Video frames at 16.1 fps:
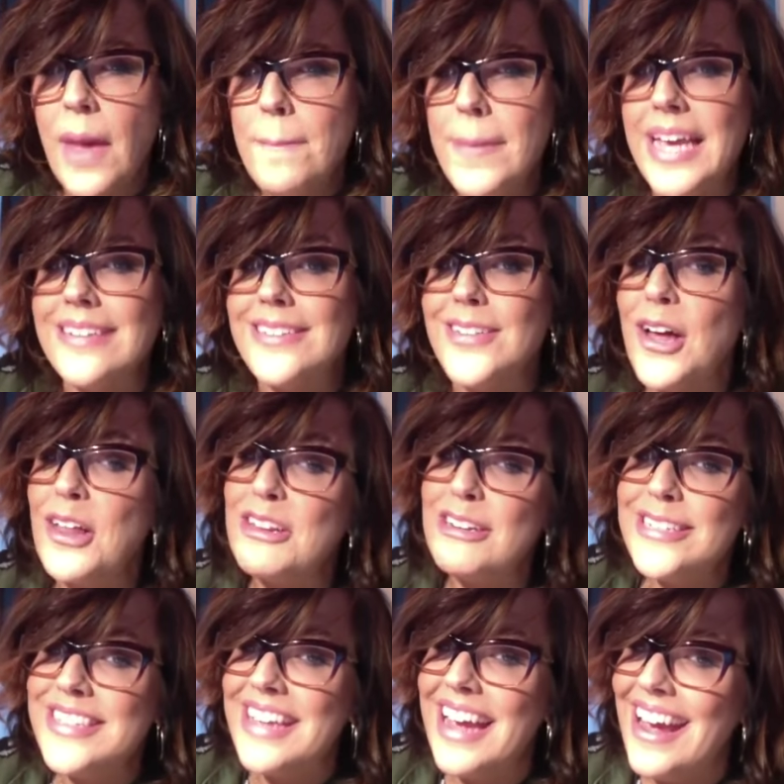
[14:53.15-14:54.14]
Because all
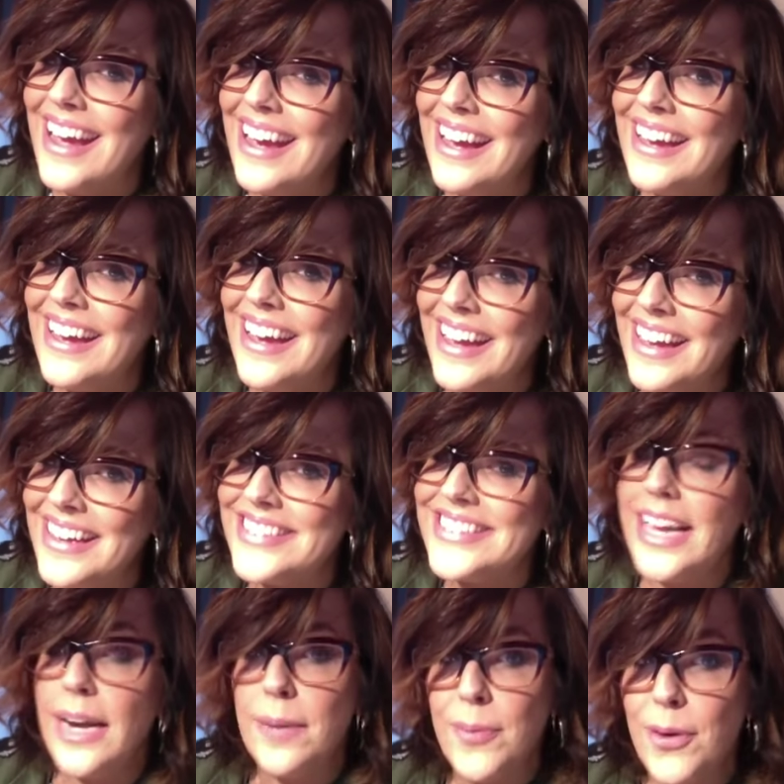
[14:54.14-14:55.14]
they're saying is,
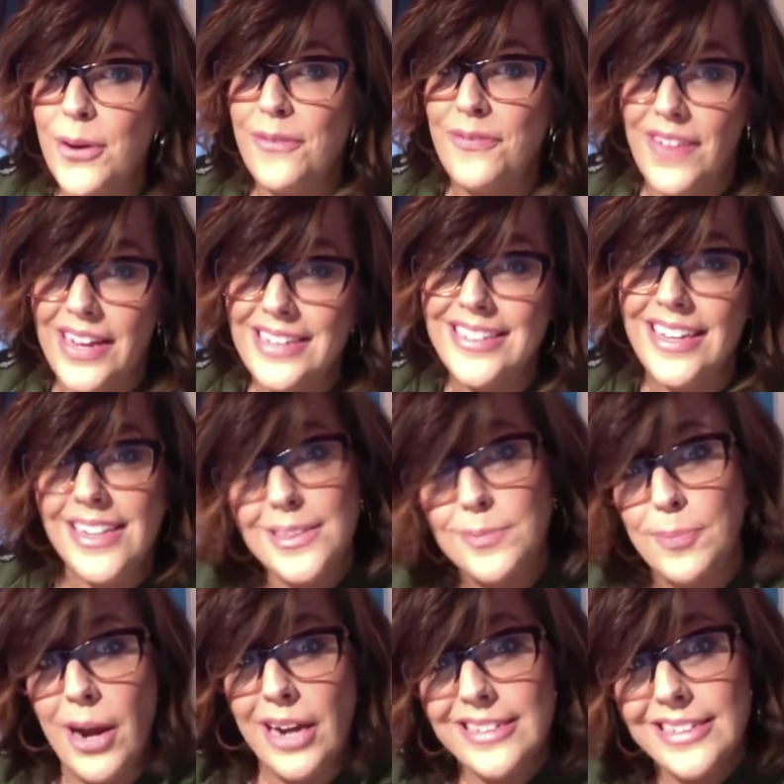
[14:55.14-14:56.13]
can I borrow your face? I need
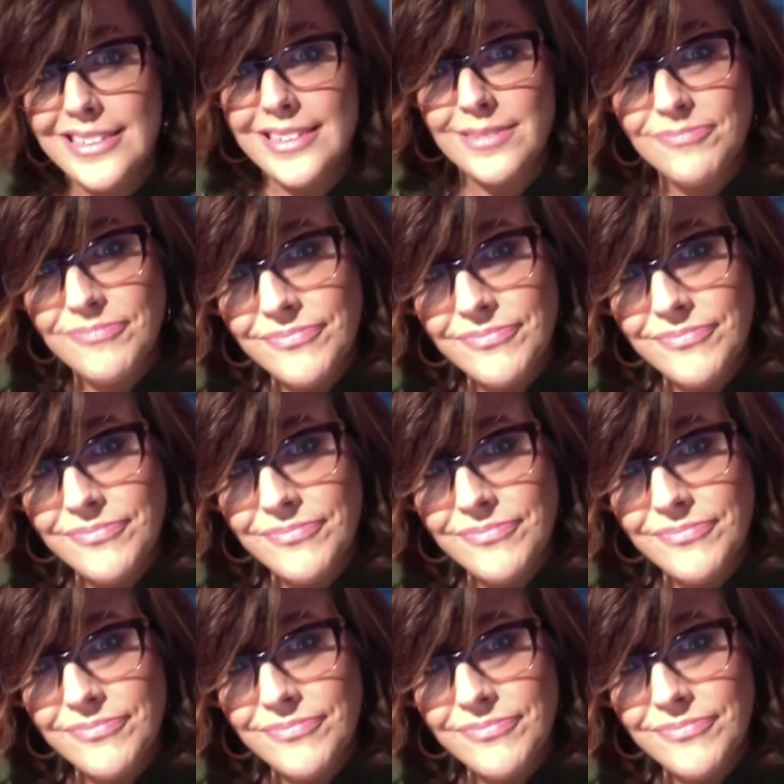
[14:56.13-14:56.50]
to practice.